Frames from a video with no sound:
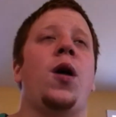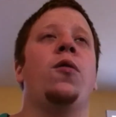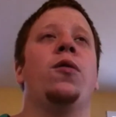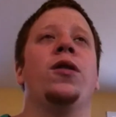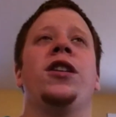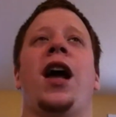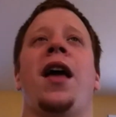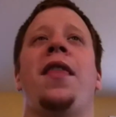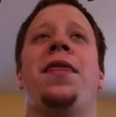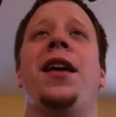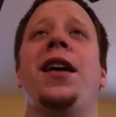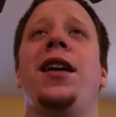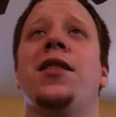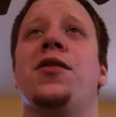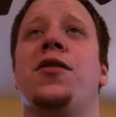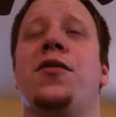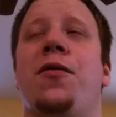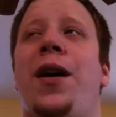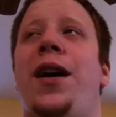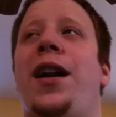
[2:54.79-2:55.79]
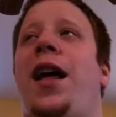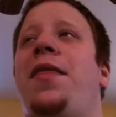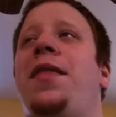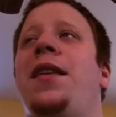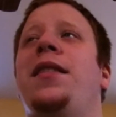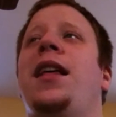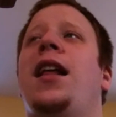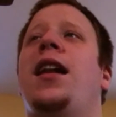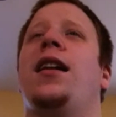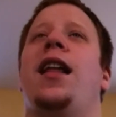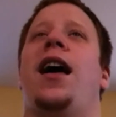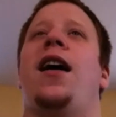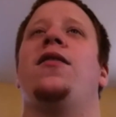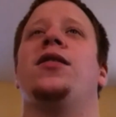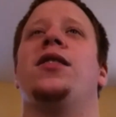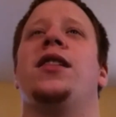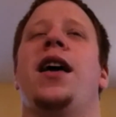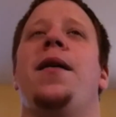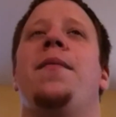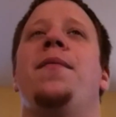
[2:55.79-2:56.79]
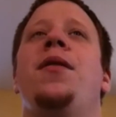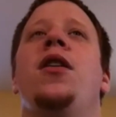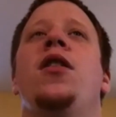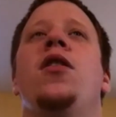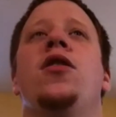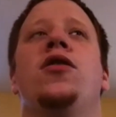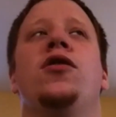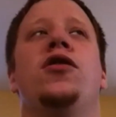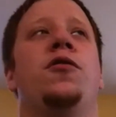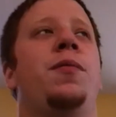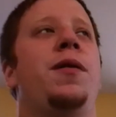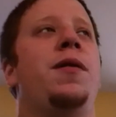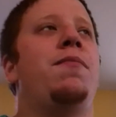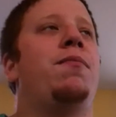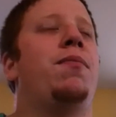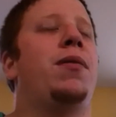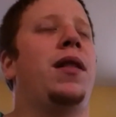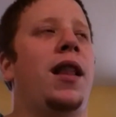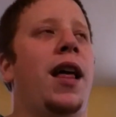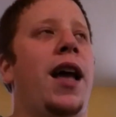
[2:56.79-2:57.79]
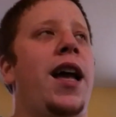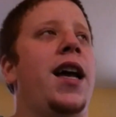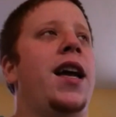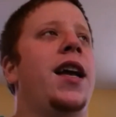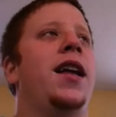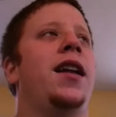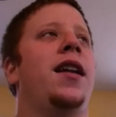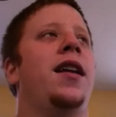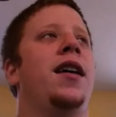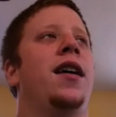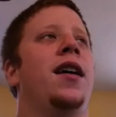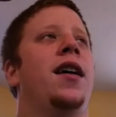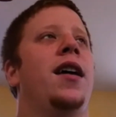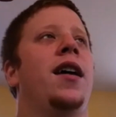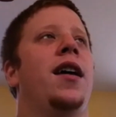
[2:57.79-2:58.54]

which I think is great. I think that allows them to be played